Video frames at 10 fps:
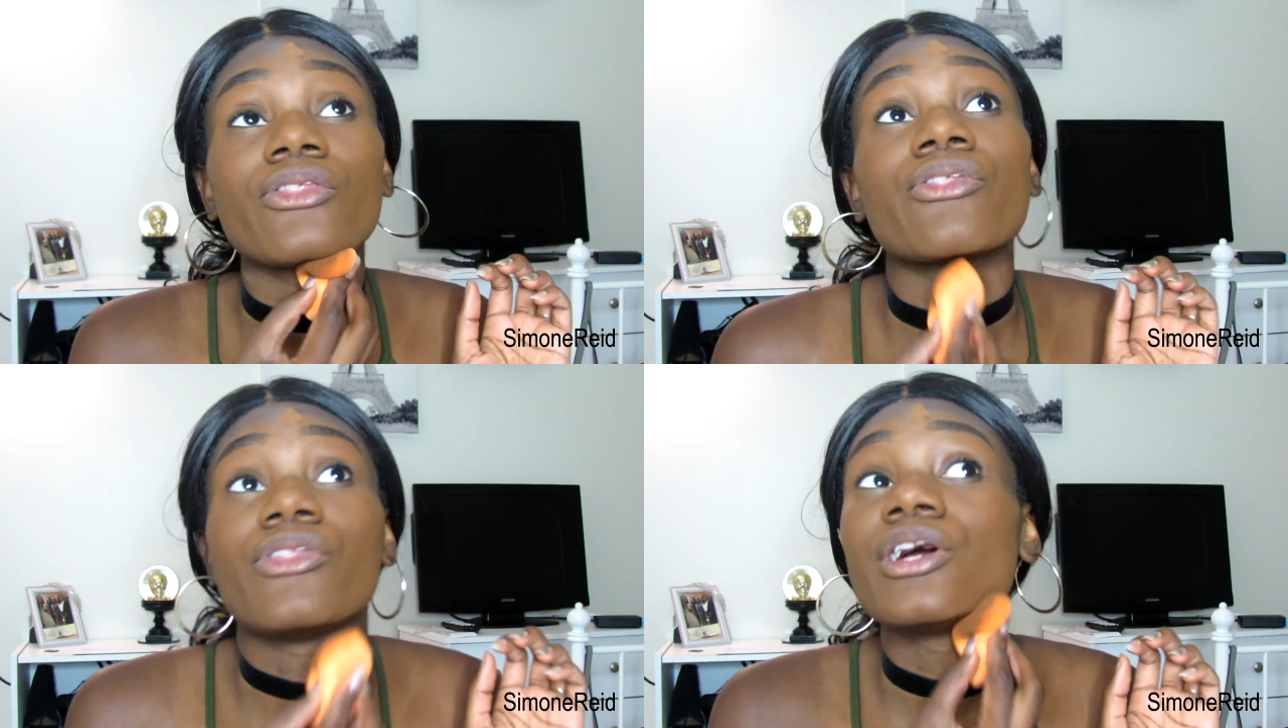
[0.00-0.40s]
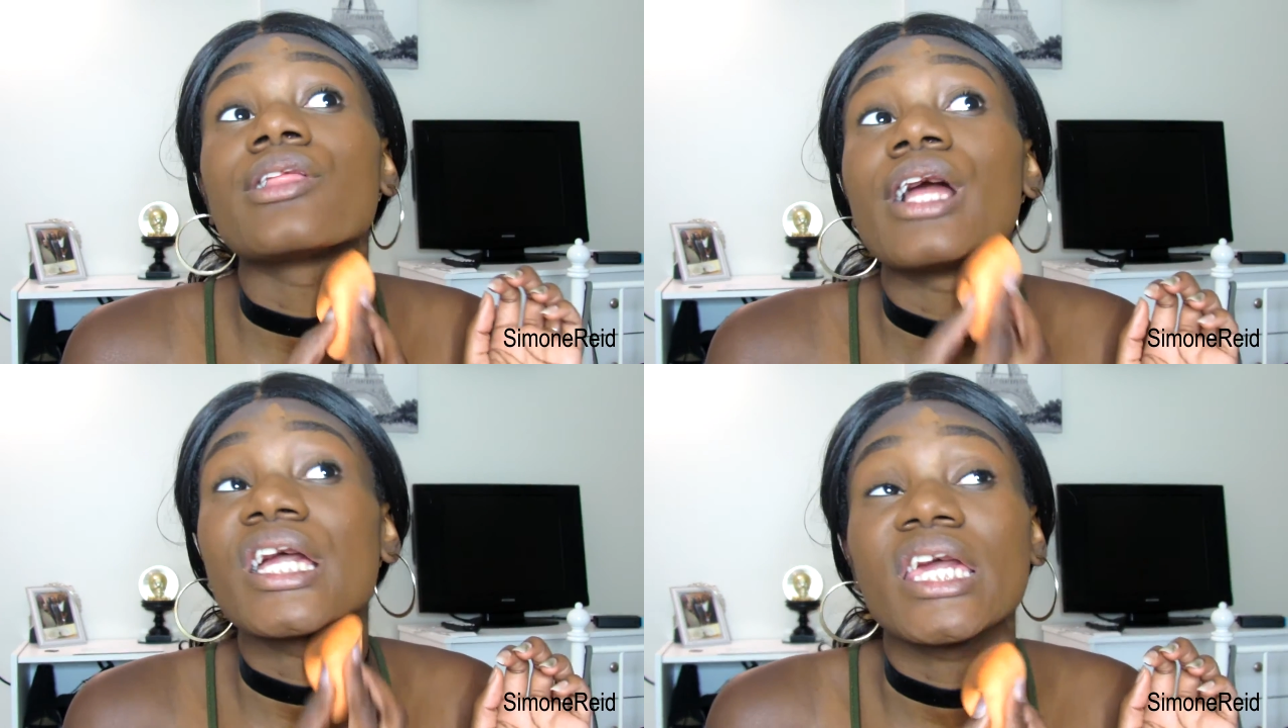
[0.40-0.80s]
they're
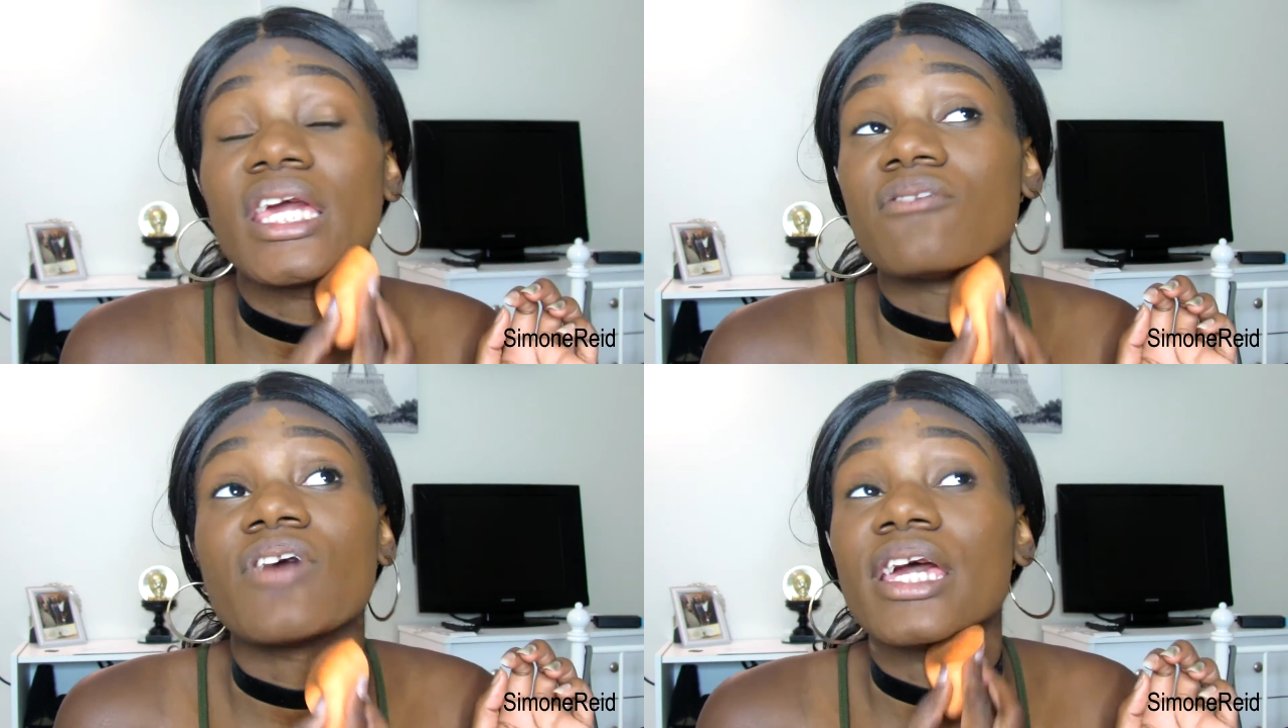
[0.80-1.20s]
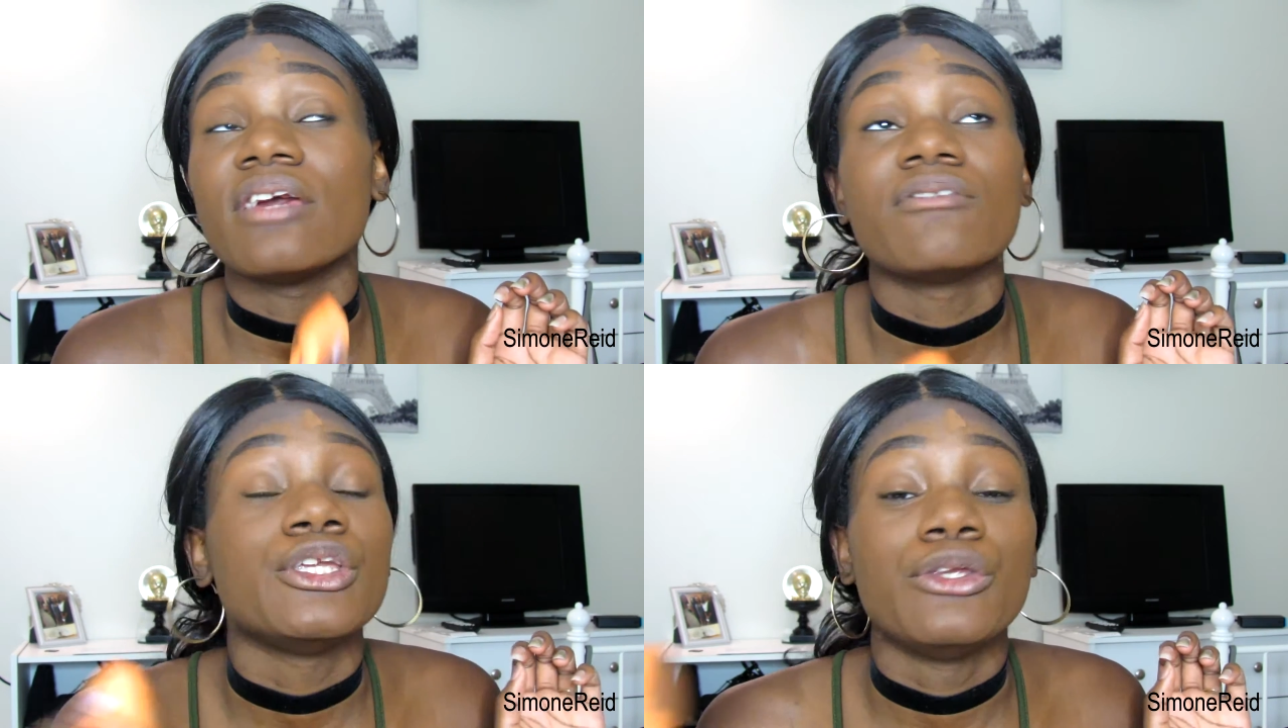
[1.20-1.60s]
lucky if I
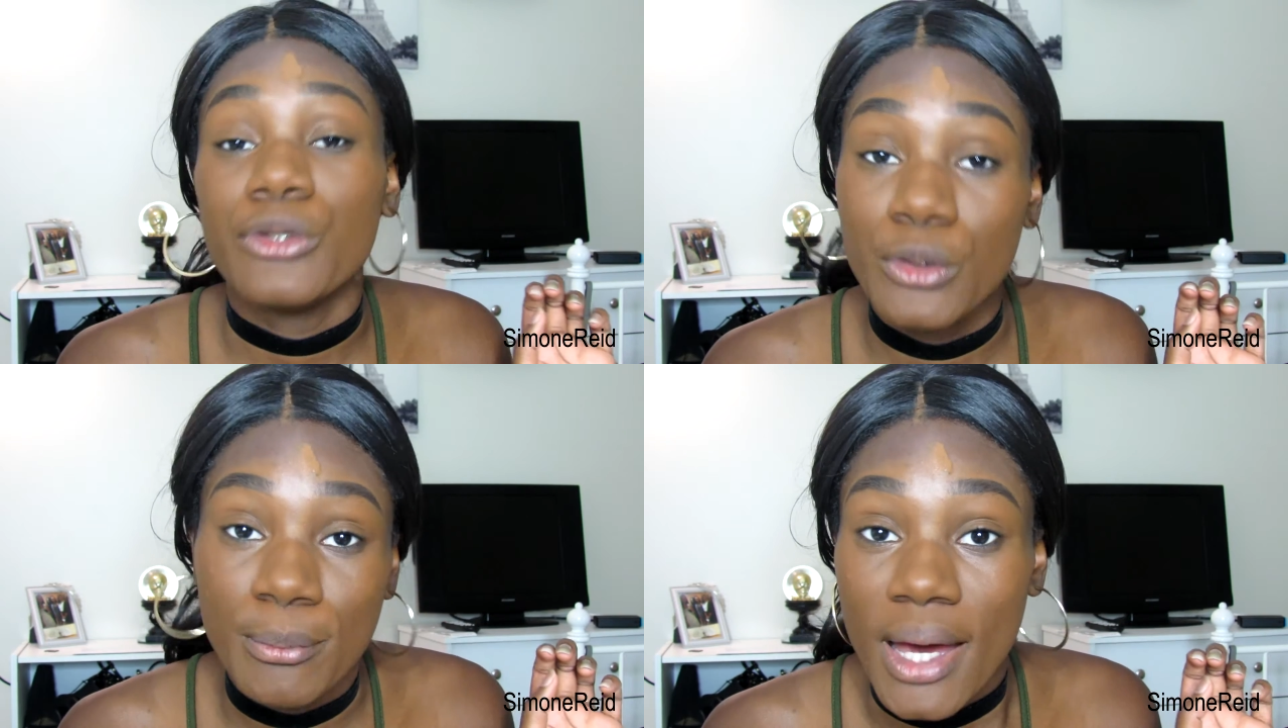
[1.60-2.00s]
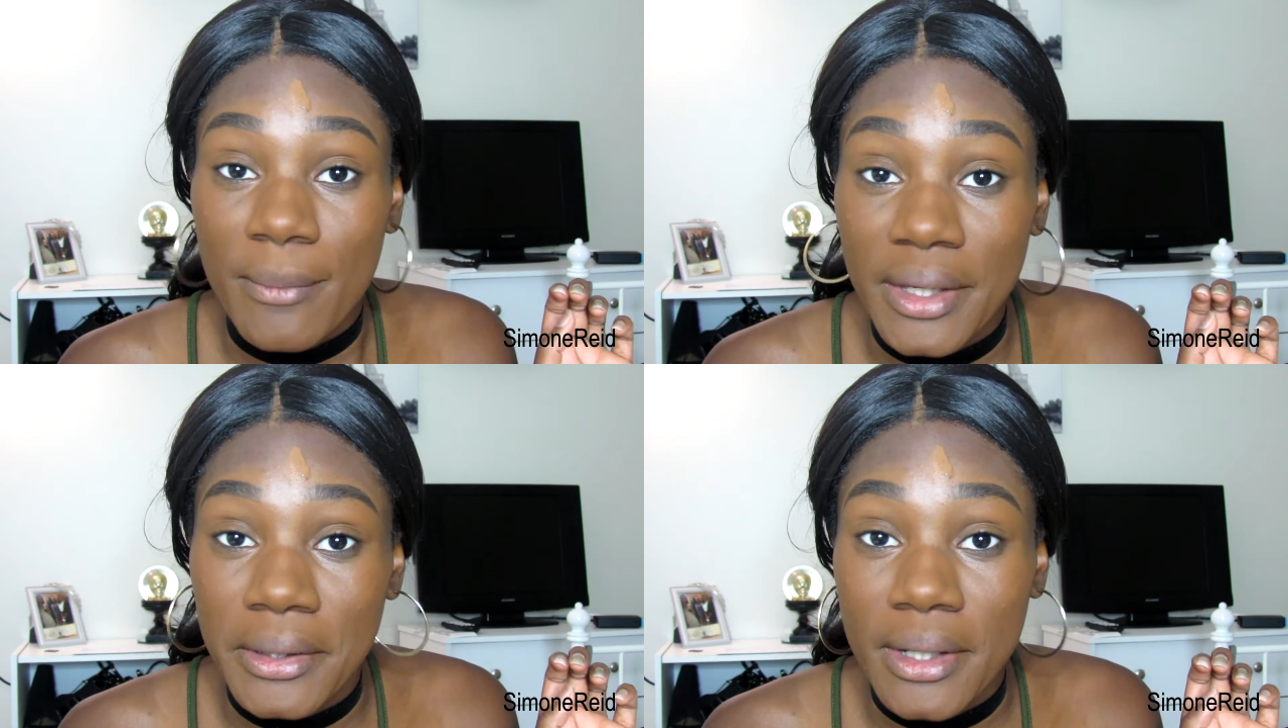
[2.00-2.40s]
even do my
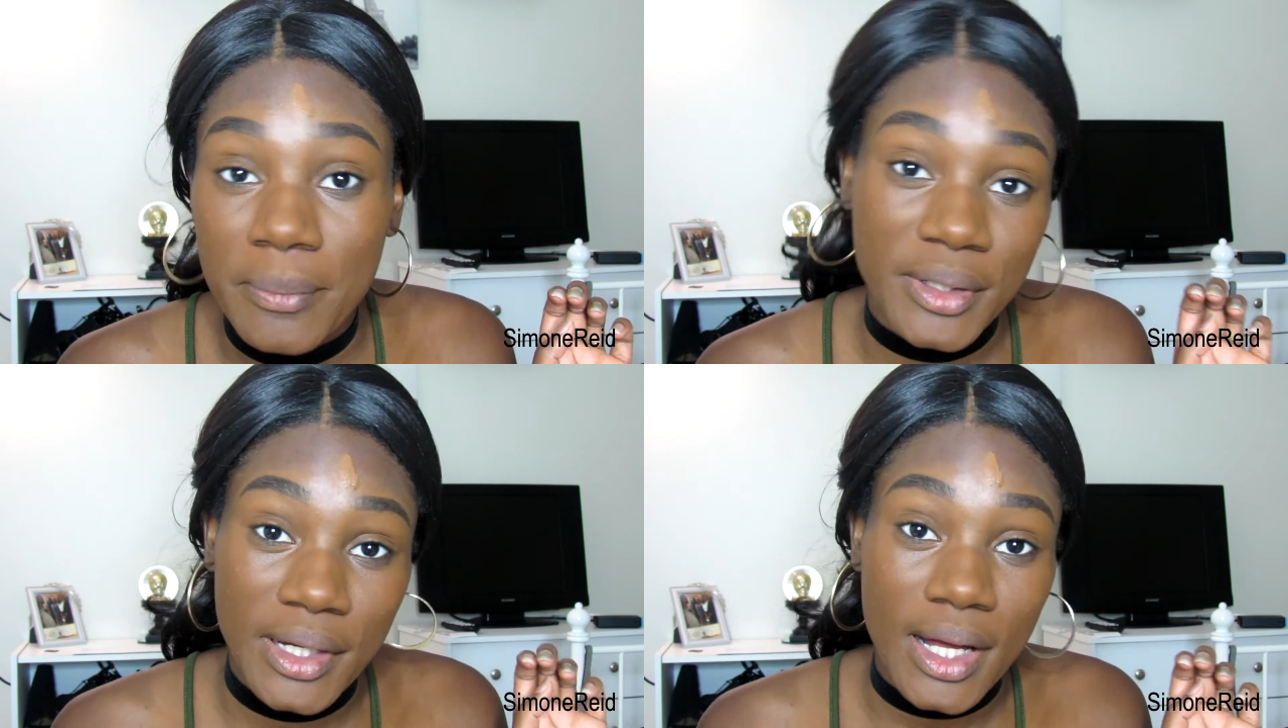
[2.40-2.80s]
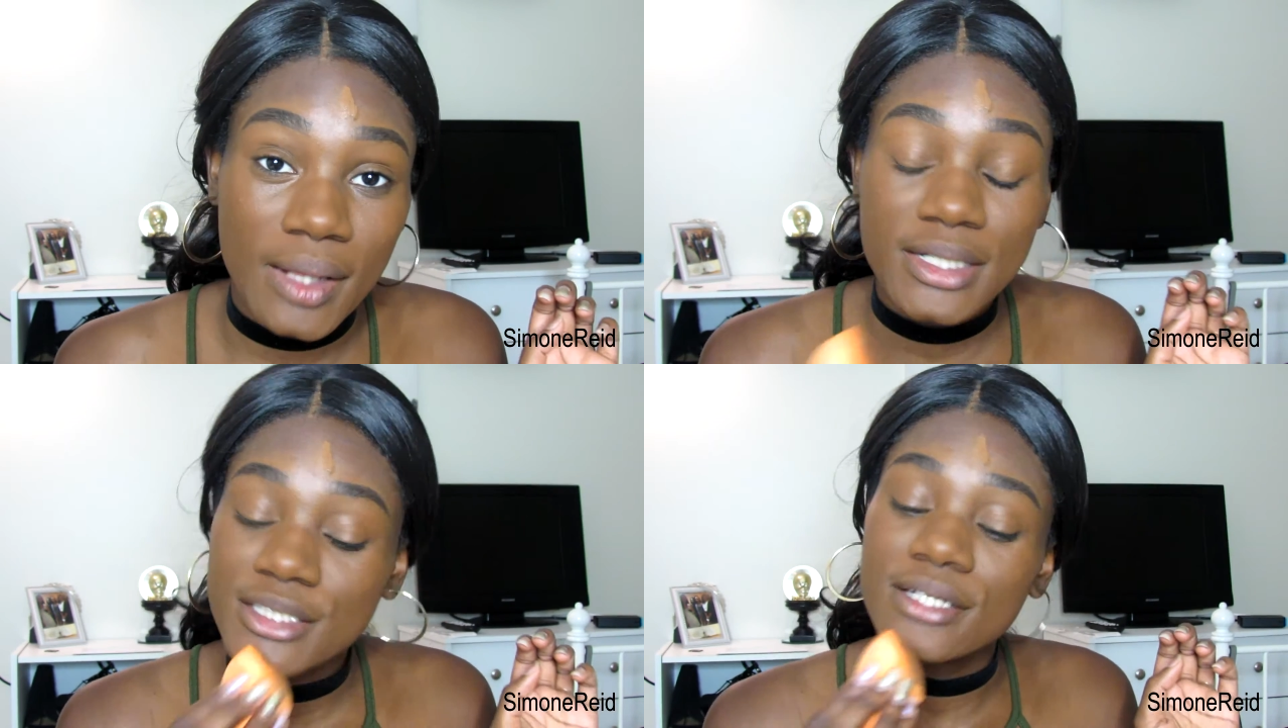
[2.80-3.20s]
makeup in
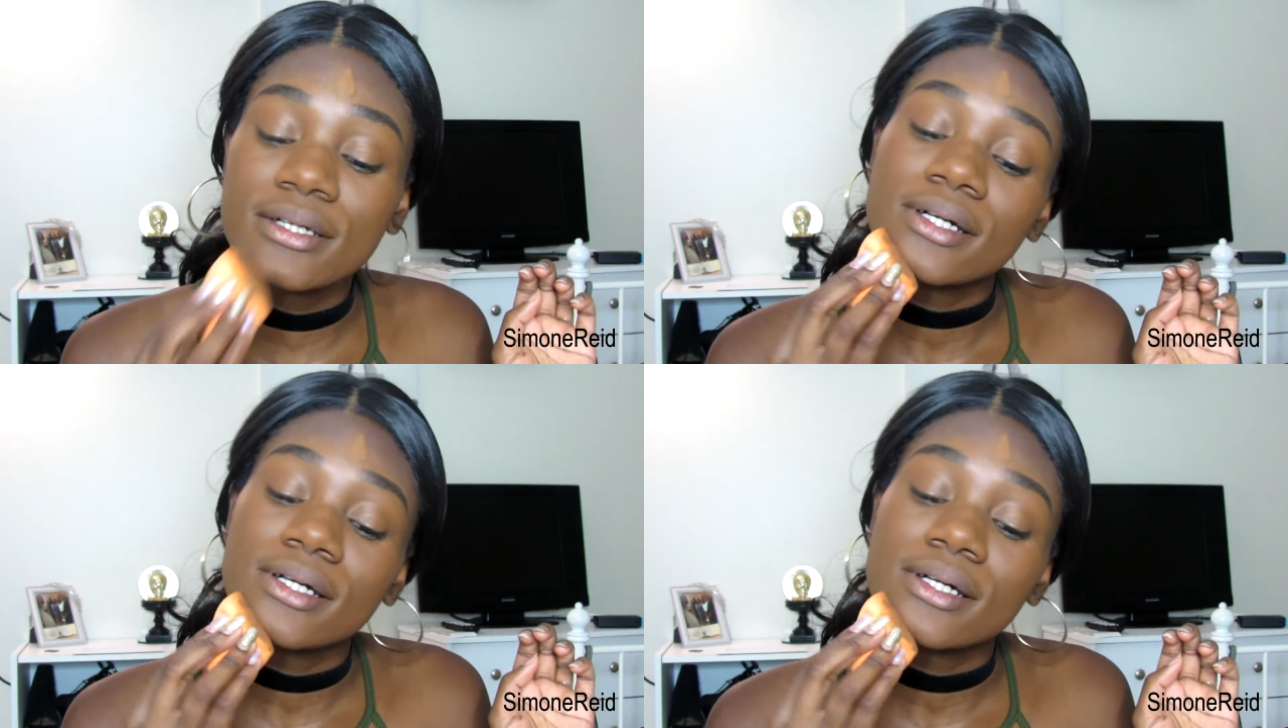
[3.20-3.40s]
college.